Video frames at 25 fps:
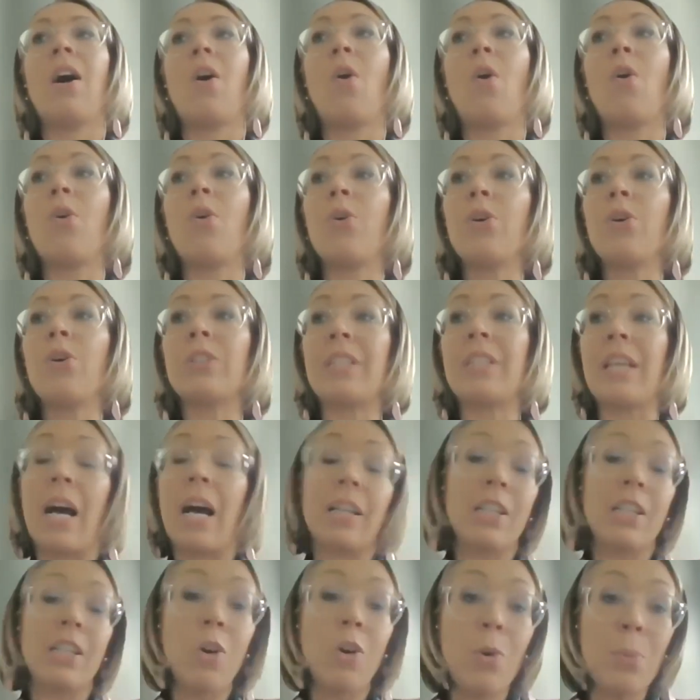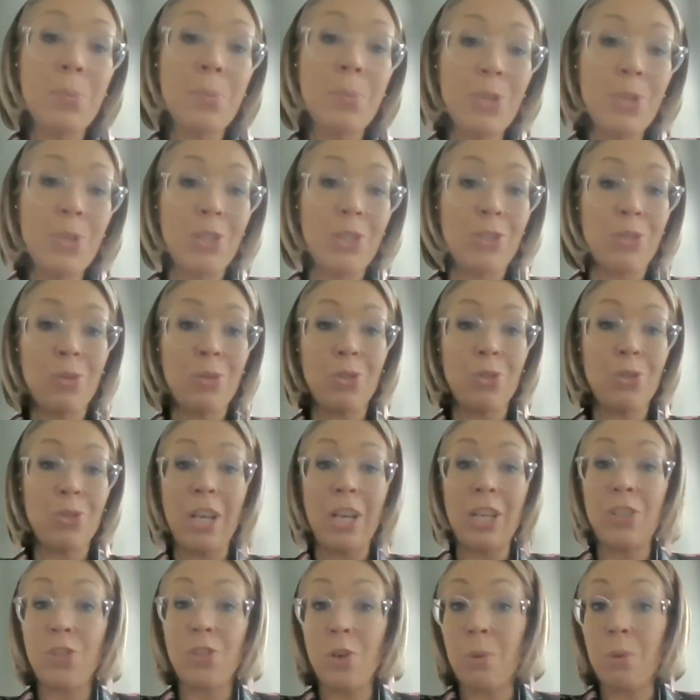Or the other option is to
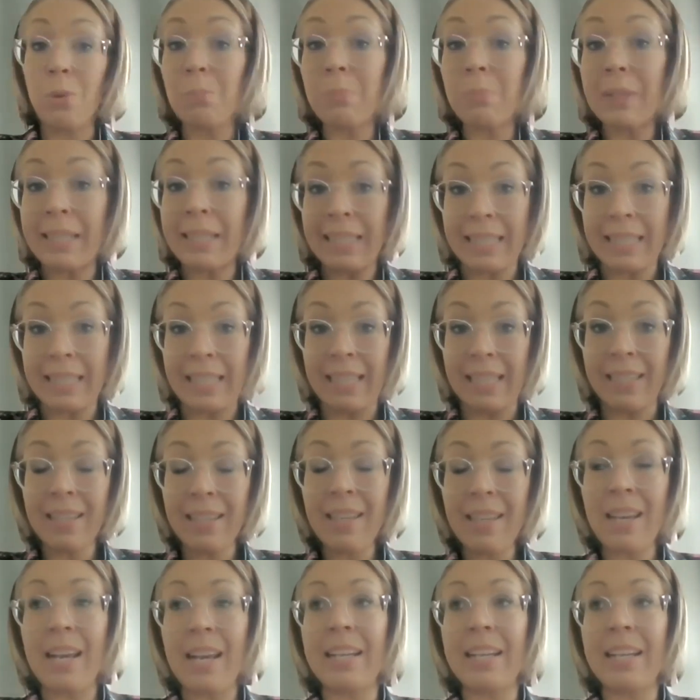change completely,